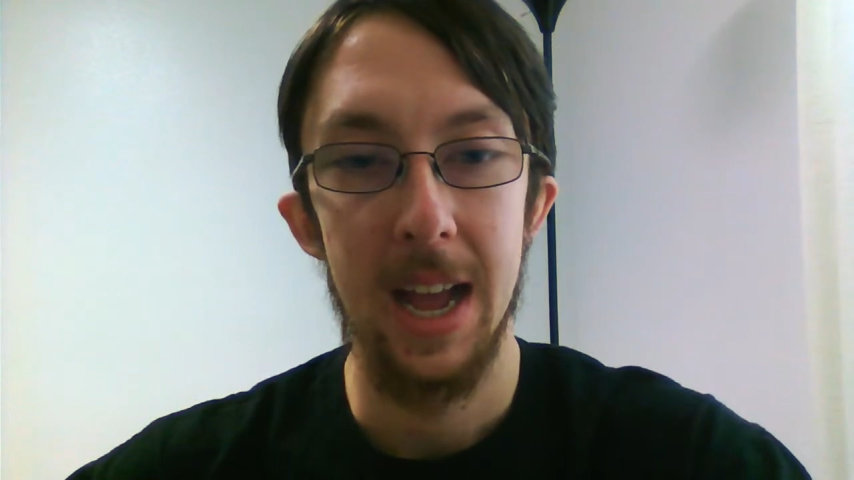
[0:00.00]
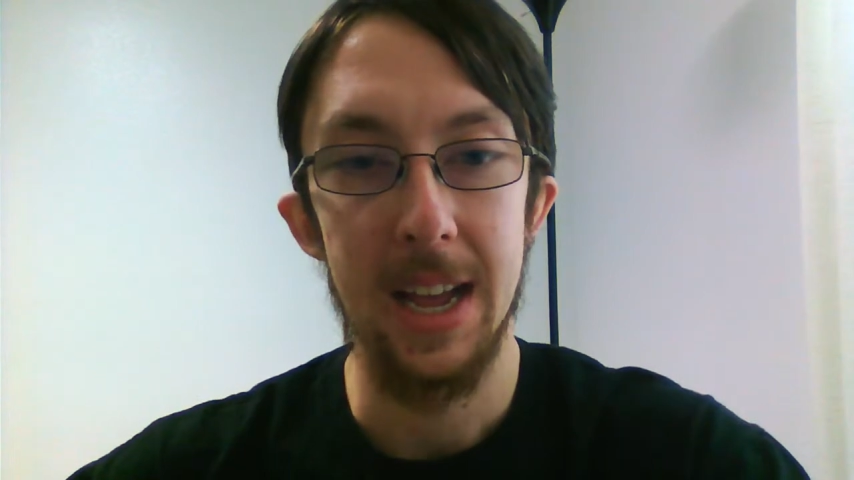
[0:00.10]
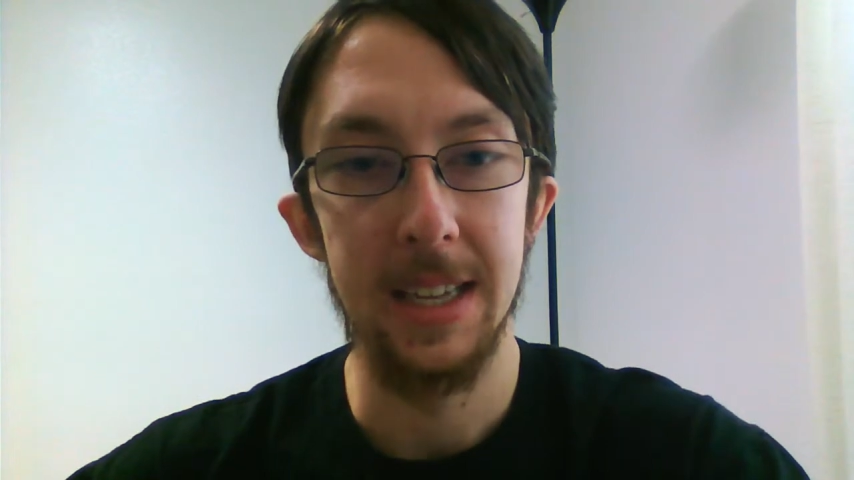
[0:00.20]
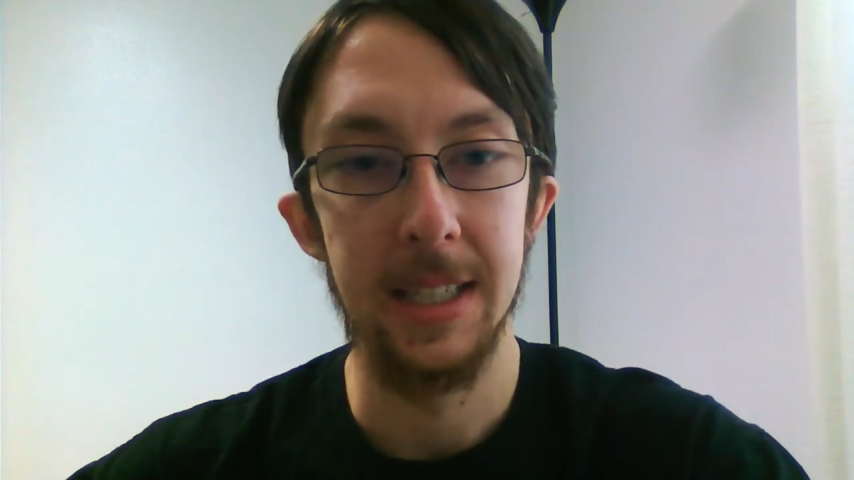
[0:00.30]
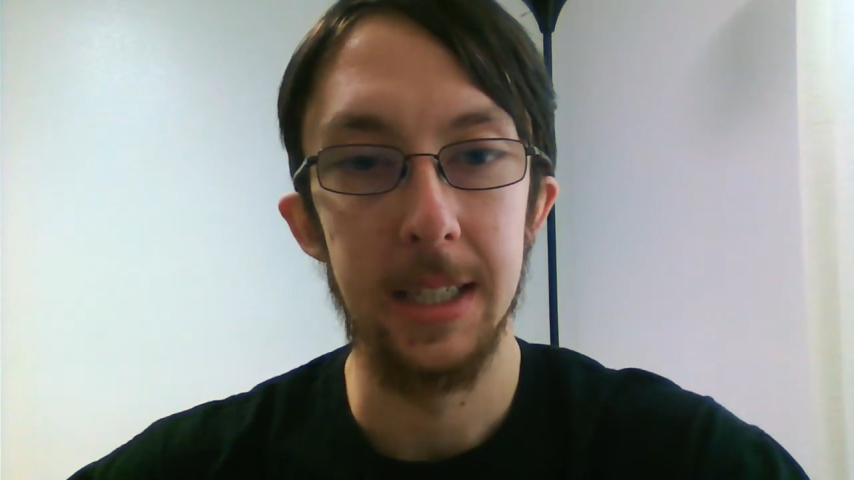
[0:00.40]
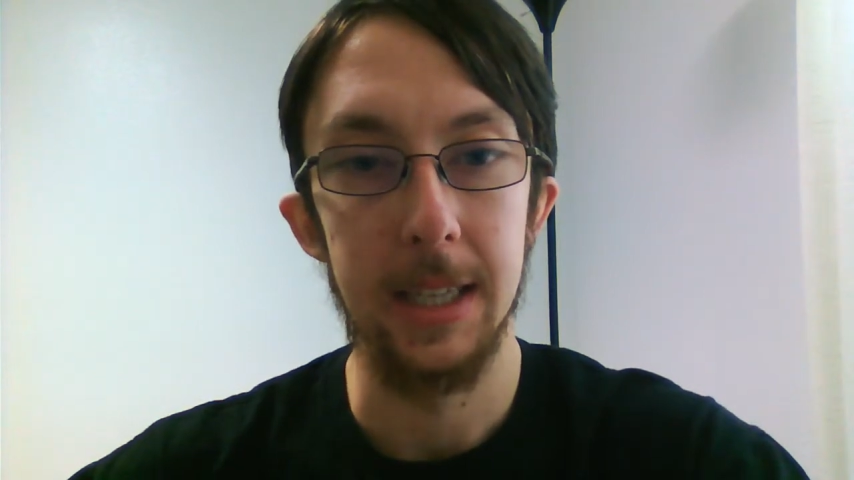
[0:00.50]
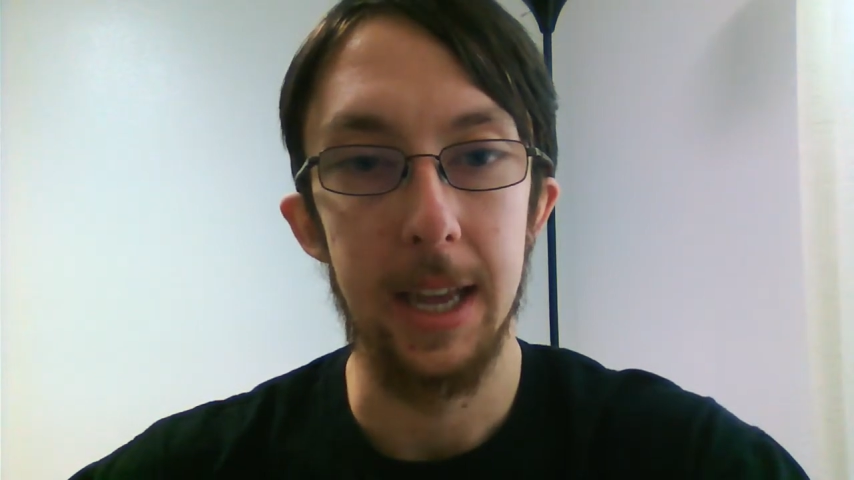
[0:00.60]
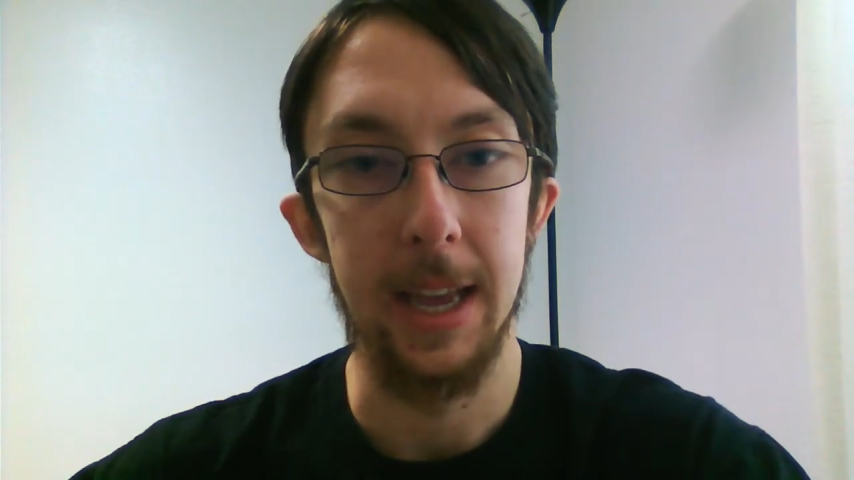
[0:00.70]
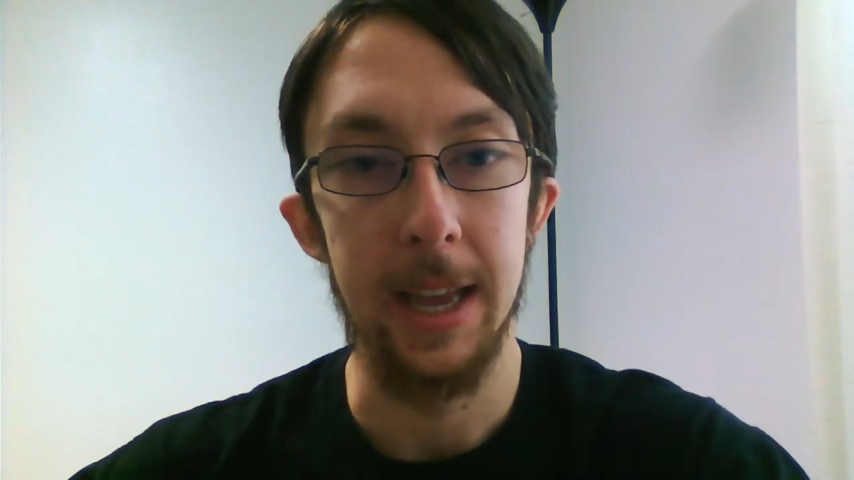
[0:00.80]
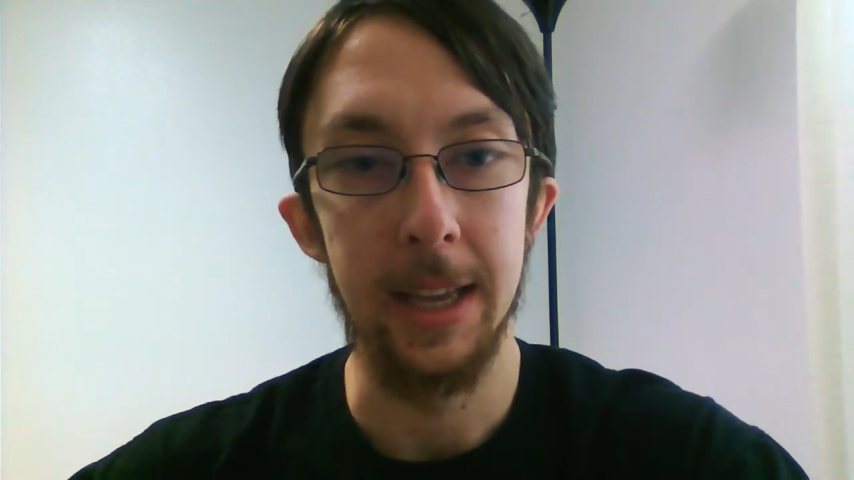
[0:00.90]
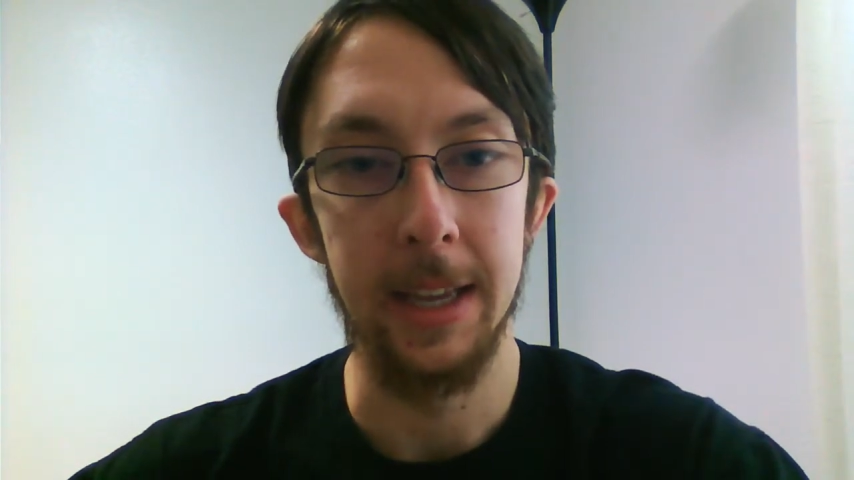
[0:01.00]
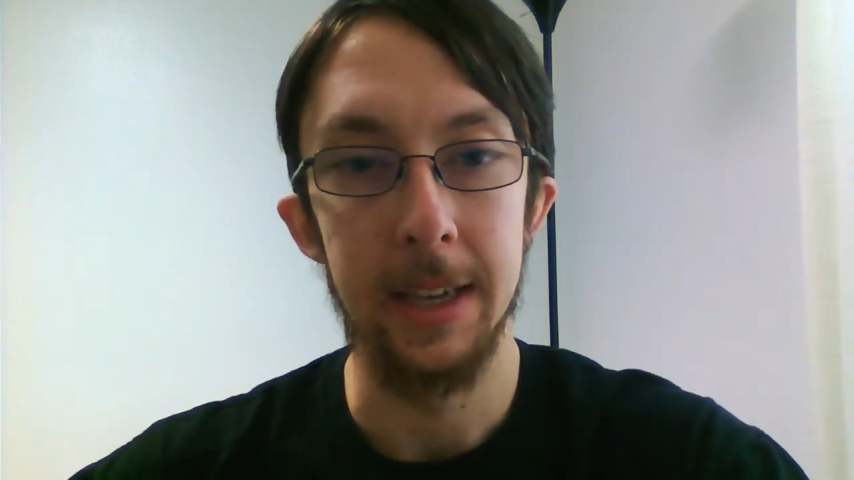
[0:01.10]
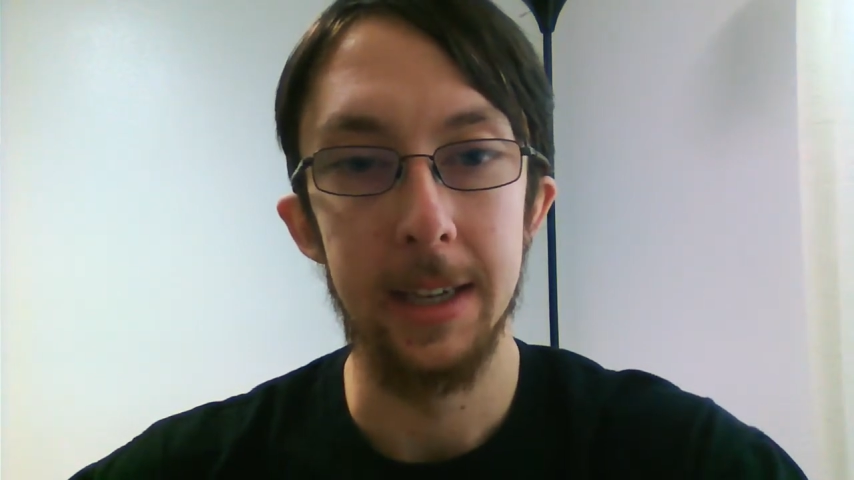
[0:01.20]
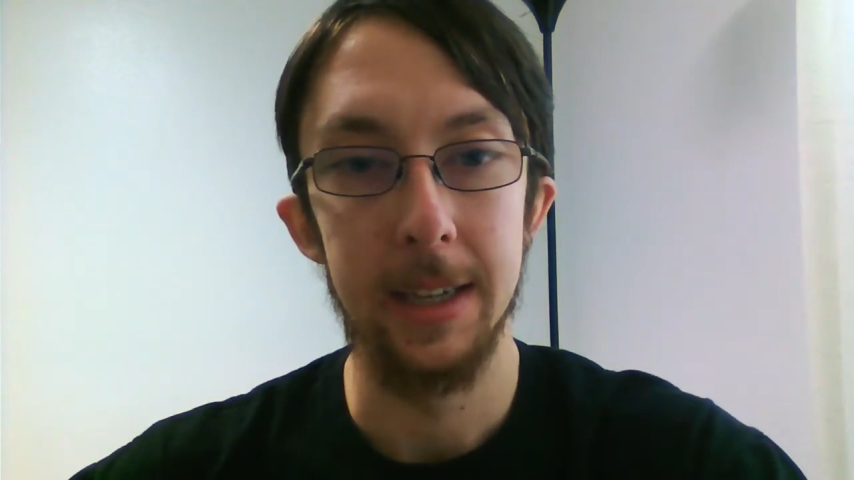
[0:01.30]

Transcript: essay.